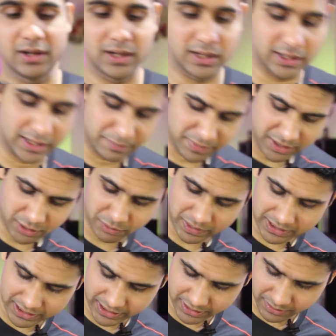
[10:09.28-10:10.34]
let me
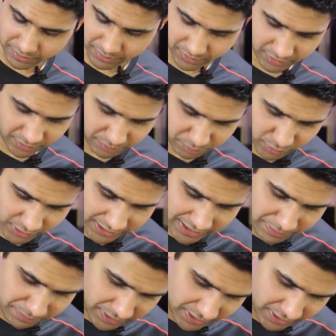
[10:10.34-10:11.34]
quickly put the clip